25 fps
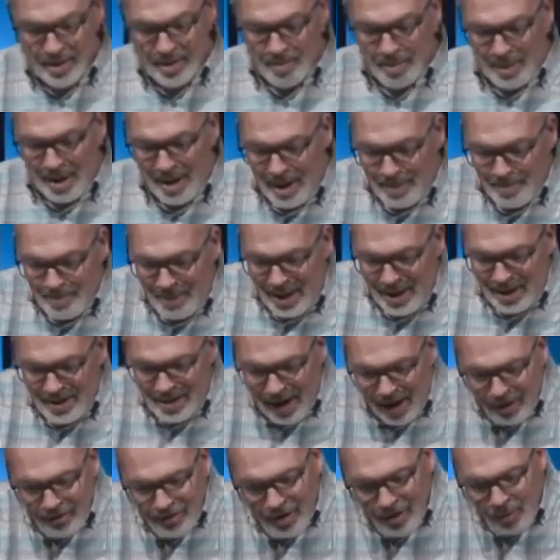but it
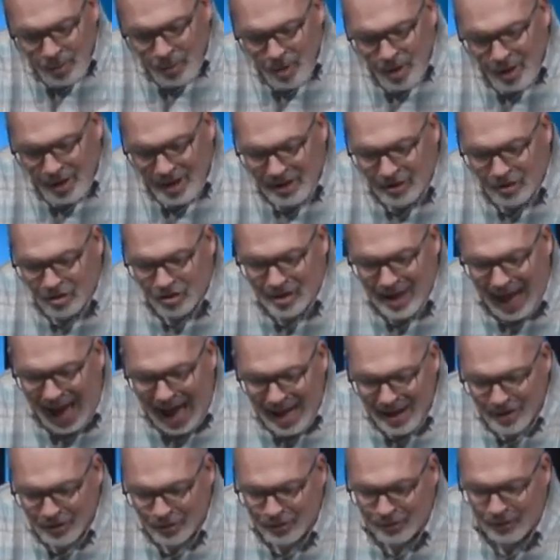doesn't really
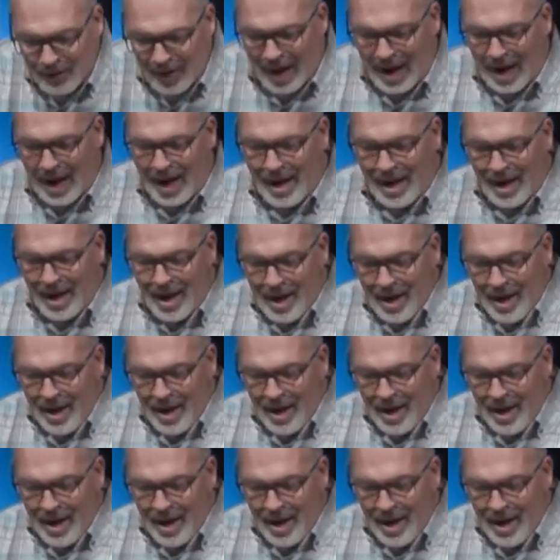satisfy